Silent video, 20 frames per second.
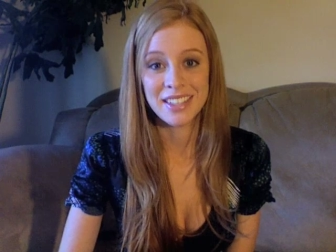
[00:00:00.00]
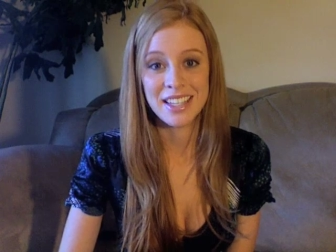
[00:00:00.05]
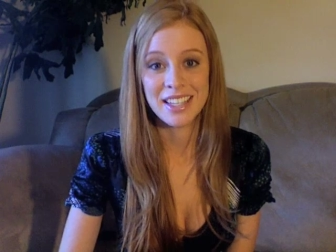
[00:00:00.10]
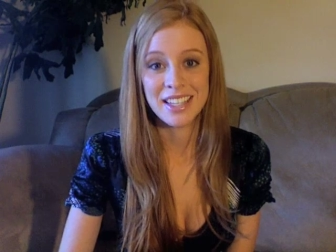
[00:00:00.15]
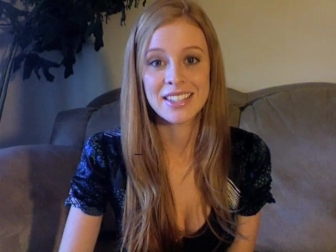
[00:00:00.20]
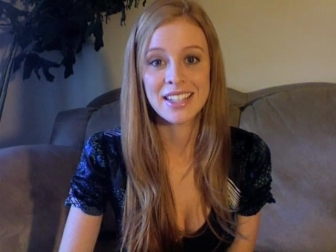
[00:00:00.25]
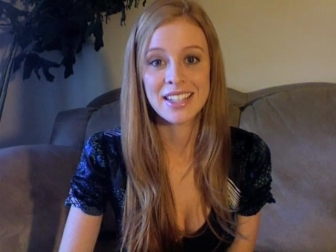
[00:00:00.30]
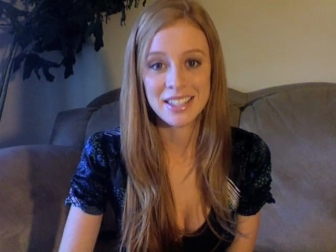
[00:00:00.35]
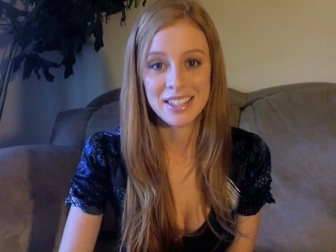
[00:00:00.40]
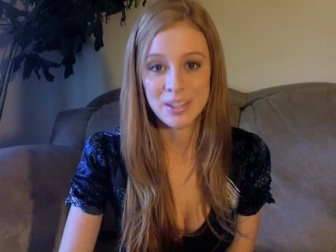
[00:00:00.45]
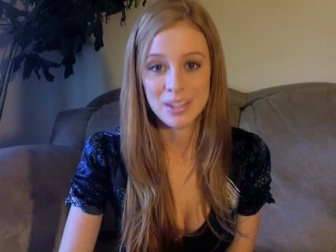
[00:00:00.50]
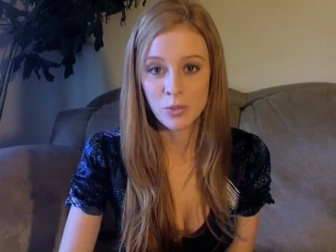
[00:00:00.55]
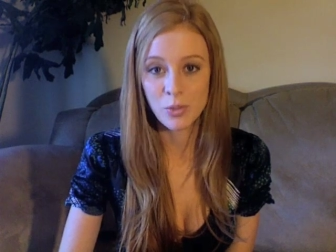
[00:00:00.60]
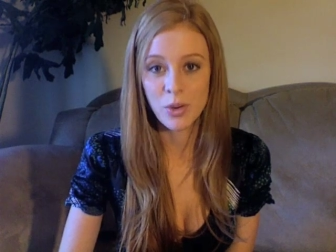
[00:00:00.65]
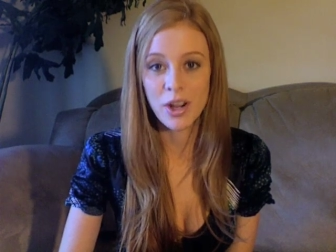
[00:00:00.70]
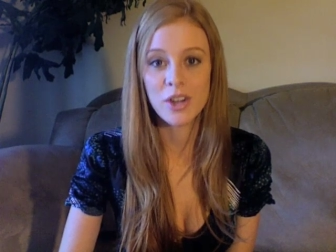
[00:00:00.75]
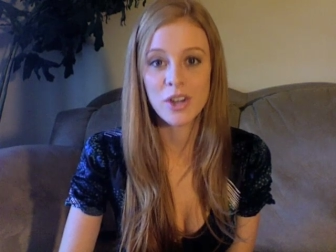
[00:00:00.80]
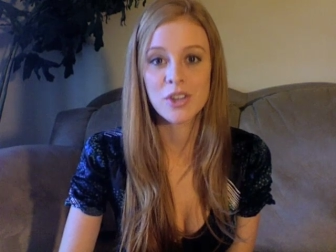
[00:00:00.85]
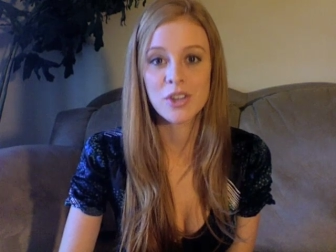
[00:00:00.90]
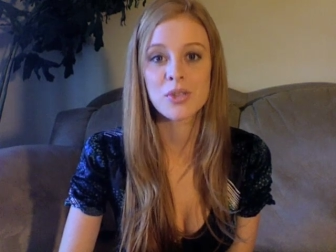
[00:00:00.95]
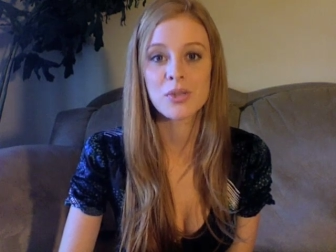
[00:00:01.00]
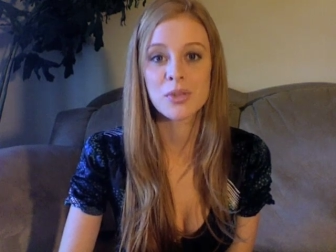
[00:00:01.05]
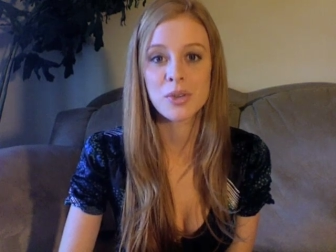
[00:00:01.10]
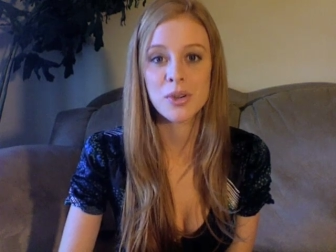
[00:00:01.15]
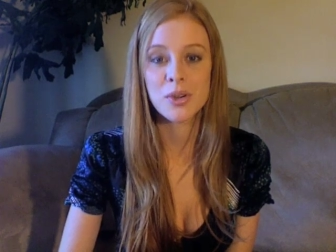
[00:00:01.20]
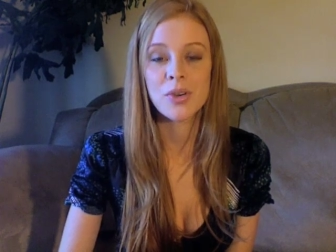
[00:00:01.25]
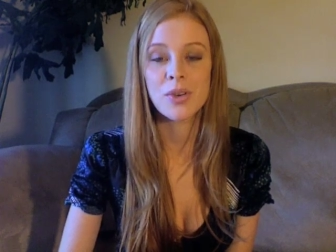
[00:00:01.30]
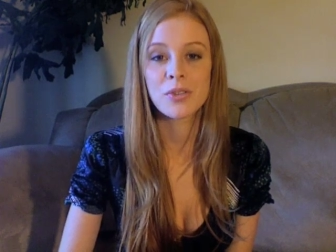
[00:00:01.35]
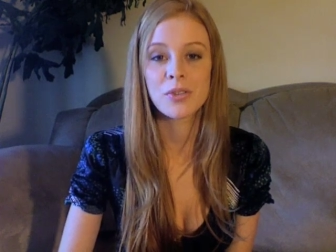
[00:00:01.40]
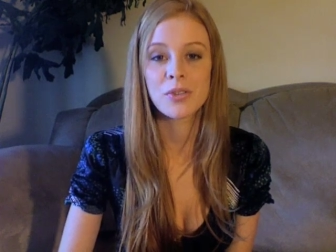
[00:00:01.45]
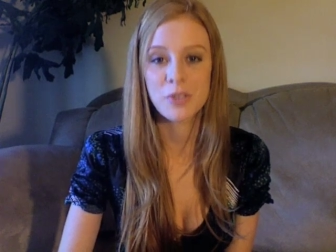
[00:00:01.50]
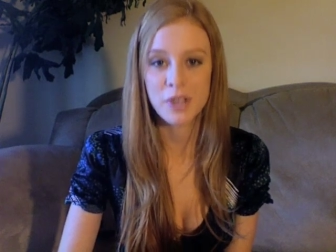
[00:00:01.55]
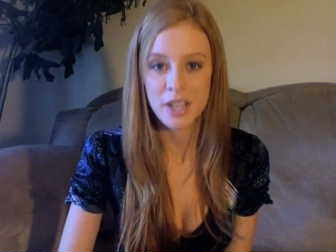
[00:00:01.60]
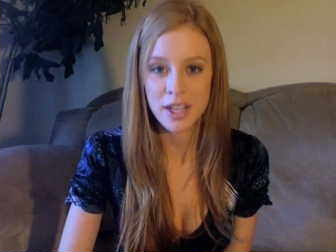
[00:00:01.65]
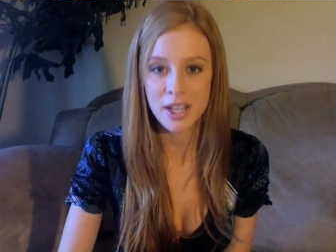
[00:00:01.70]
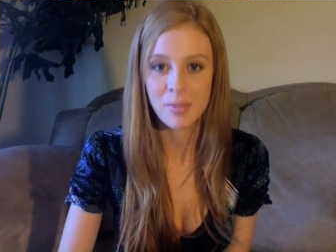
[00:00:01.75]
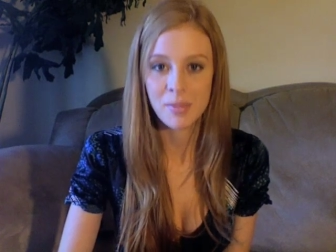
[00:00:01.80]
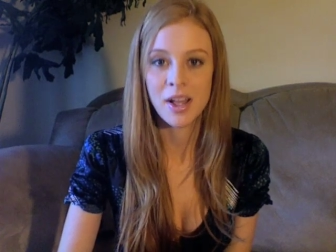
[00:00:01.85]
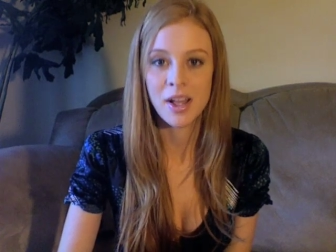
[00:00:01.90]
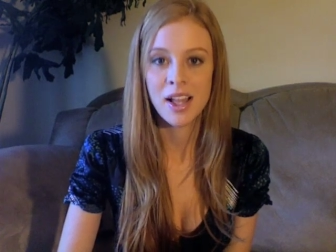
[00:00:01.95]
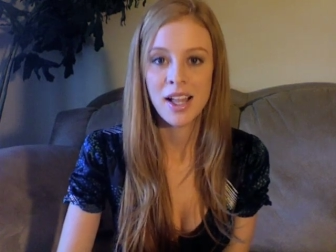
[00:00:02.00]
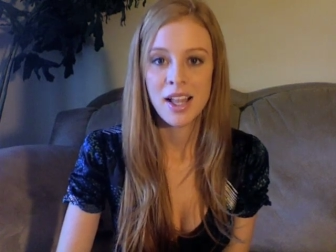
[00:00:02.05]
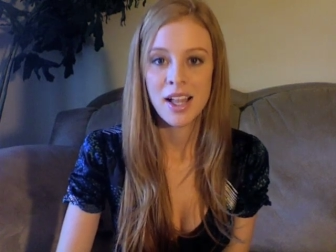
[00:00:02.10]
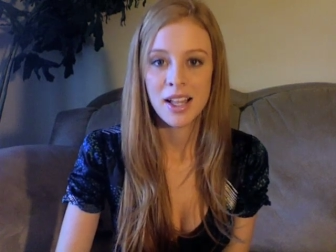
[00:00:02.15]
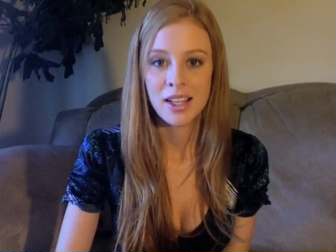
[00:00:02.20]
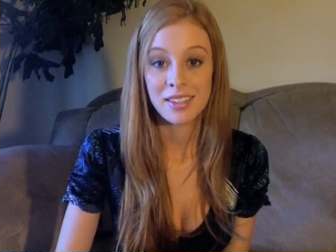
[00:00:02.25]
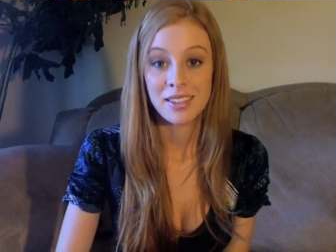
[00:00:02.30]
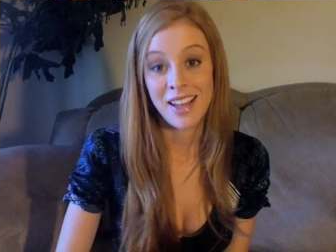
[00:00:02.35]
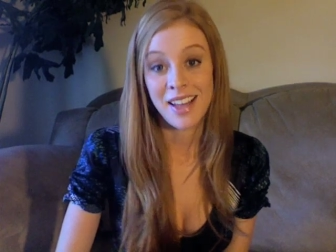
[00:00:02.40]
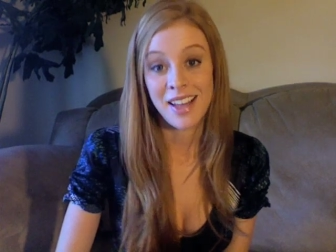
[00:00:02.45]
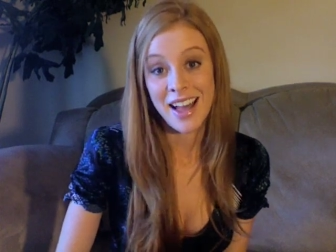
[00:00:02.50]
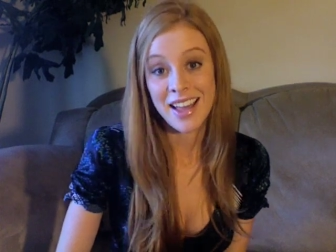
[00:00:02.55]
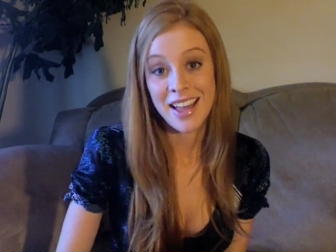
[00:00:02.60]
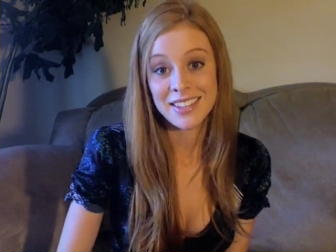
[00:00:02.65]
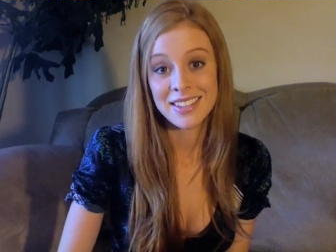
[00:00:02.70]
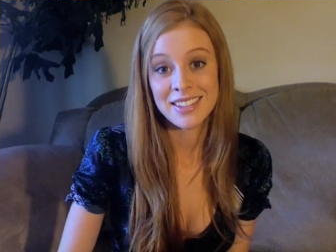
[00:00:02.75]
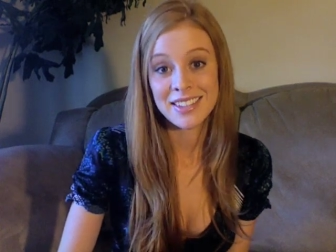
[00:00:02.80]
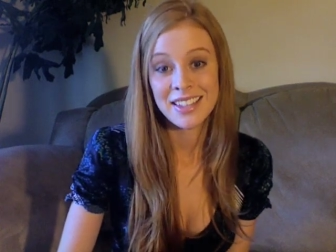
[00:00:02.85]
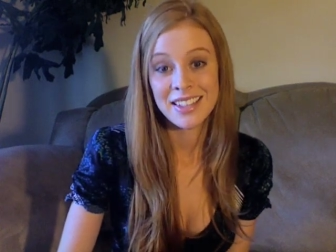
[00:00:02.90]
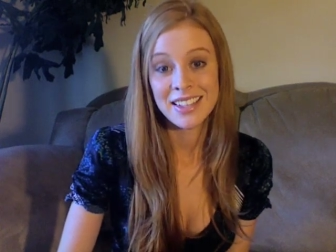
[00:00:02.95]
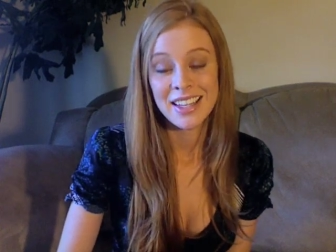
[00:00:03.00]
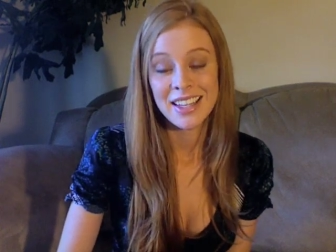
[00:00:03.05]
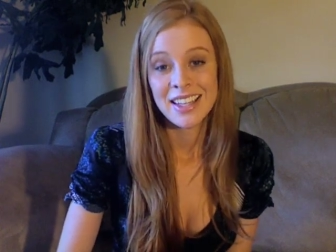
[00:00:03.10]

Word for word: It's, it's where true freedom lies.